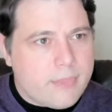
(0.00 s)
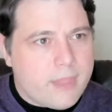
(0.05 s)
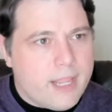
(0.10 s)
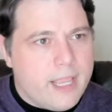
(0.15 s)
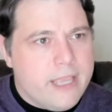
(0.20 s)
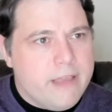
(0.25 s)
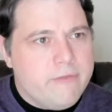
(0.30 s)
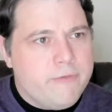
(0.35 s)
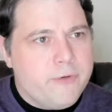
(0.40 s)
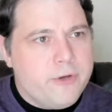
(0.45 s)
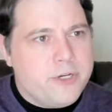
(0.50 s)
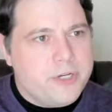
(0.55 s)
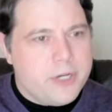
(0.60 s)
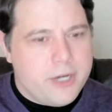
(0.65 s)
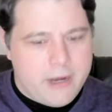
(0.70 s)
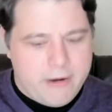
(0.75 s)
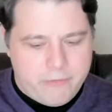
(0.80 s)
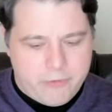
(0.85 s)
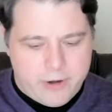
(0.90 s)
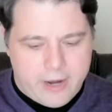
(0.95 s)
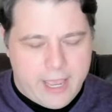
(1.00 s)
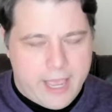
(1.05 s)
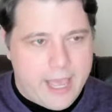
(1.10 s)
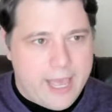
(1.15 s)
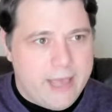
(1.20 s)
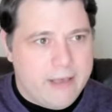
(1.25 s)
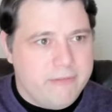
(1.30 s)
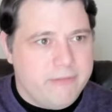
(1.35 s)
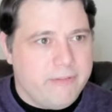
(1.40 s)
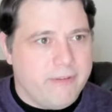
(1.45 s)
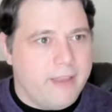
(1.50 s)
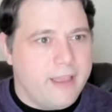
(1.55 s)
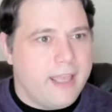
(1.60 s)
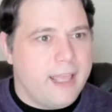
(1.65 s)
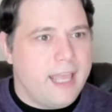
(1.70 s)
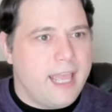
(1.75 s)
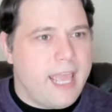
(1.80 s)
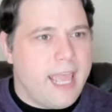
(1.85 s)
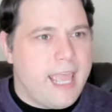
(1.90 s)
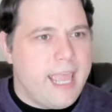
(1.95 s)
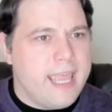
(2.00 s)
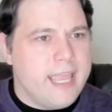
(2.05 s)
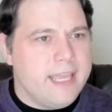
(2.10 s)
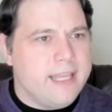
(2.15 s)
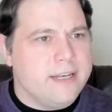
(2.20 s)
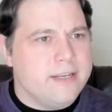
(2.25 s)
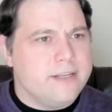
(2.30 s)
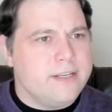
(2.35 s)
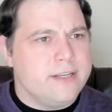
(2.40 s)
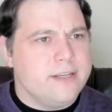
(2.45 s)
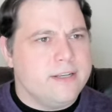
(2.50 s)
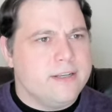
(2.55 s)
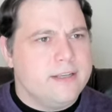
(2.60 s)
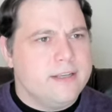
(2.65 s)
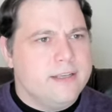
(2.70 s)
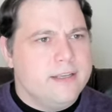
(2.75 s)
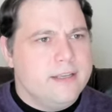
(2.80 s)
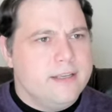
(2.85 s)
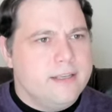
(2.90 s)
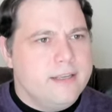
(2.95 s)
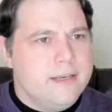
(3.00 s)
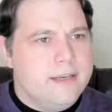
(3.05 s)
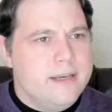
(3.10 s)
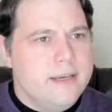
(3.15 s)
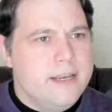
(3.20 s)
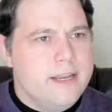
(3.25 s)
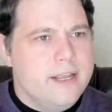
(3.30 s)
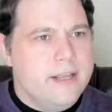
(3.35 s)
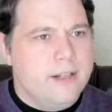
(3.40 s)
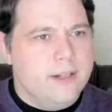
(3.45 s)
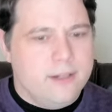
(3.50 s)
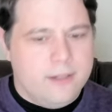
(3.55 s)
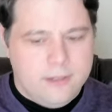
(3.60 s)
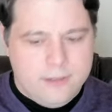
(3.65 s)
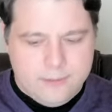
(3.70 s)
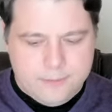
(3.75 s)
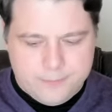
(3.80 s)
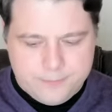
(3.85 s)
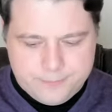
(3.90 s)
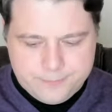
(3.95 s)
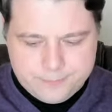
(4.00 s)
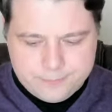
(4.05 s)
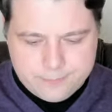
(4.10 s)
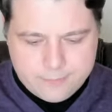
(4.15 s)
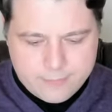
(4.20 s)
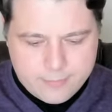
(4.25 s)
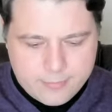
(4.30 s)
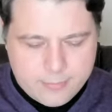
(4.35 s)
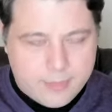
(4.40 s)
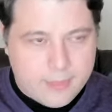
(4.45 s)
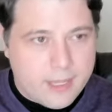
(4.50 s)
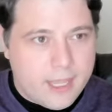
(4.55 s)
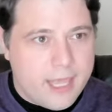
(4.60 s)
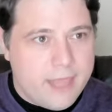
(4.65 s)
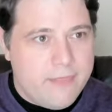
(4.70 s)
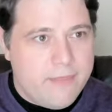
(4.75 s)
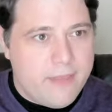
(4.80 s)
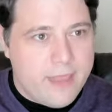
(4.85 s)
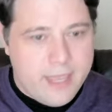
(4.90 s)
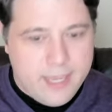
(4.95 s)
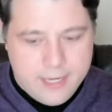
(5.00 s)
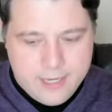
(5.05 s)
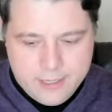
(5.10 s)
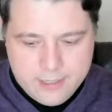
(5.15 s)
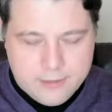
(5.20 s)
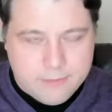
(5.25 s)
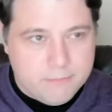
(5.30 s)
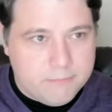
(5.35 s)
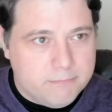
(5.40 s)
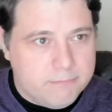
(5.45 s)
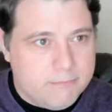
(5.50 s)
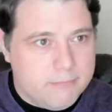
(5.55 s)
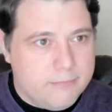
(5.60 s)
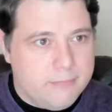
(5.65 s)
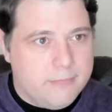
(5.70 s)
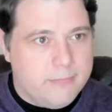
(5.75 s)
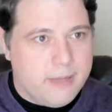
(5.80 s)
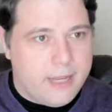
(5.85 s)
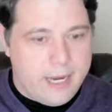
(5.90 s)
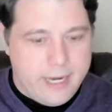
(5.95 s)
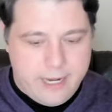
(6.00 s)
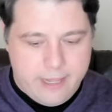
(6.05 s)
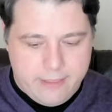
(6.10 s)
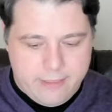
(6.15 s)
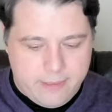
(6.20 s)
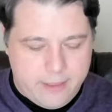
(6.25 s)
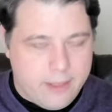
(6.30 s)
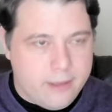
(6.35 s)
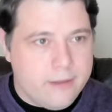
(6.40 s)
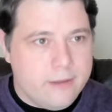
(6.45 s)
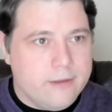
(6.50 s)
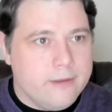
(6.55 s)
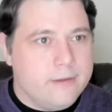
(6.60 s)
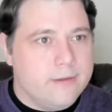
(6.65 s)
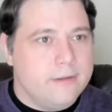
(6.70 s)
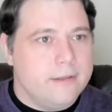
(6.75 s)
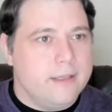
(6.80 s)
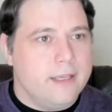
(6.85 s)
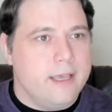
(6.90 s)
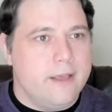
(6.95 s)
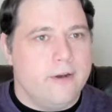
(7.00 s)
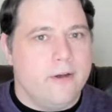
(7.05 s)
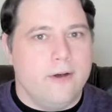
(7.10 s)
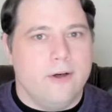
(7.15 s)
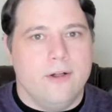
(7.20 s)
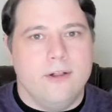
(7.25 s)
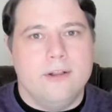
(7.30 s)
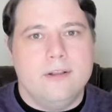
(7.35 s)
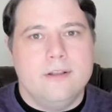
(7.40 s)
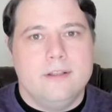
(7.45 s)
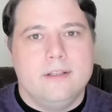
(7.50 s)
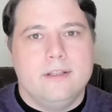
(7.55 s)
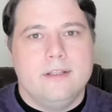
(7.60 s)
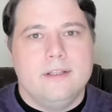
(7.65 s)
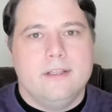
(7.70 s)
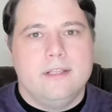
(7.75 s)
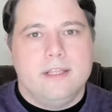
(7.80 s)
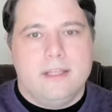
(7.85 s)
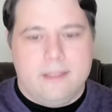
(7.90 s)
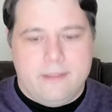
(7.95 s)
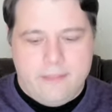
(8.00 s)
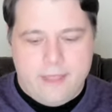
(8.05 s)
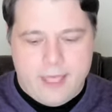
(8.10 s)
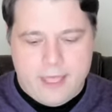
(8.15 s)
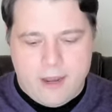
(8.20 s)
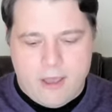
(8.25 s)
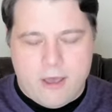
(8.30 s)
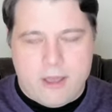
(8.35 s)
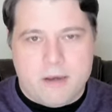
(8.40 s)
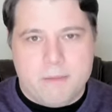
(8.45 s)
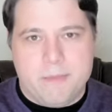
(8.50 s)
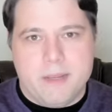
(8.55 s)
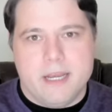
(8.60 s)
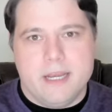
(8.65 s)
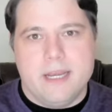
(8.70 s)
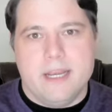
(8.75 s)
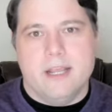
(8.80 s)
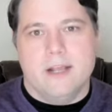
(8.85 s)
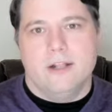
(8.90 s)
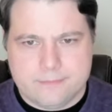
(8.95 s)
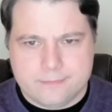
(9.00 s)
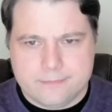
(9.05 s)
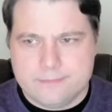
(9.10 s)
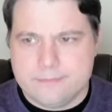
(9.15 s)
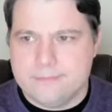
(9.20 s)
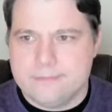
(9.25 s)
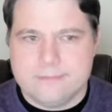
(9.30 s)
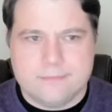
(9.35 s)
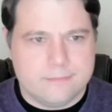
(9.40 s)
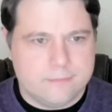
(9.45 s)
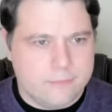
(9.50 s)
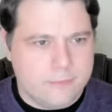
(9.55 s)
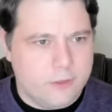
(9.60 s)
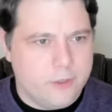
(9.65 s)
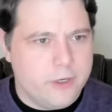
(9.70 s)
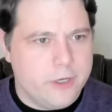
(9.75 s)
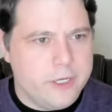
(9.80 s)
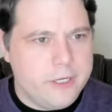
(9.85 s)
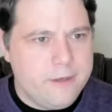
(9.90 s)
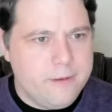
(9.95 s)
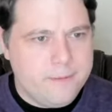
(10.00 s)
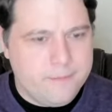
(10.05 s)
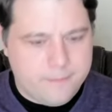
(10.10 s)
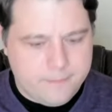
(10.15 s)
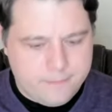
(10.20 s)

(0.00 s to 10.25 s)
if we should ever have and nil and then anything at all, that ought to be nil. Good.